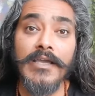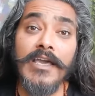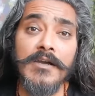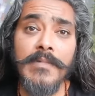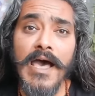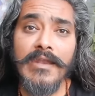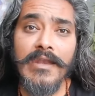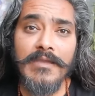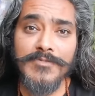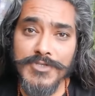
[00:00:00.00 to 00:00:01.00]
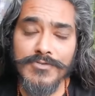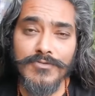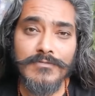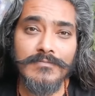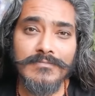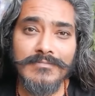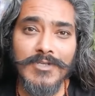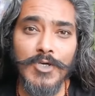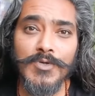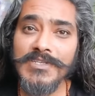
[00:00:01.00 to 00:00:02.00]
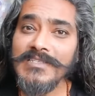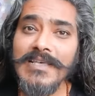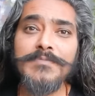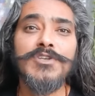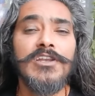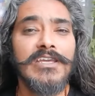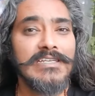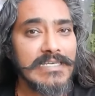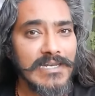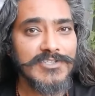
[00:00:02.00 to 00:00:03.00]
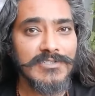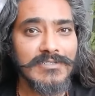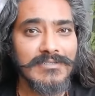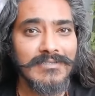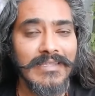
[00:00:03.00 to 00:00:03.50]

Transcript: A young man named Sun, who was exceptionally intelligent,